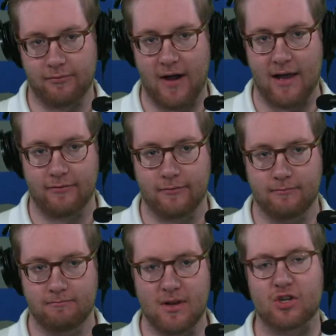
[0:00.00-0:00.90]
5.
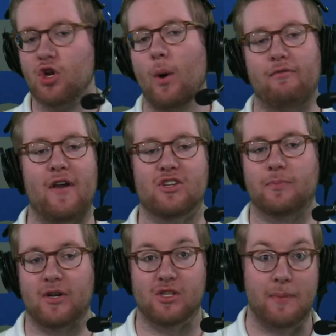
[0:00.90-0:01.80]
There's no ifs, ands, or
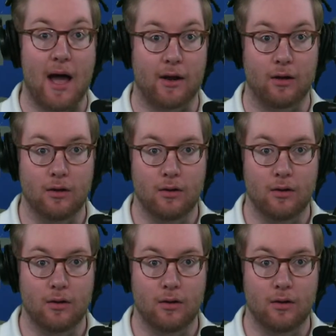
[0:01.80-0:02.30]
buts about it.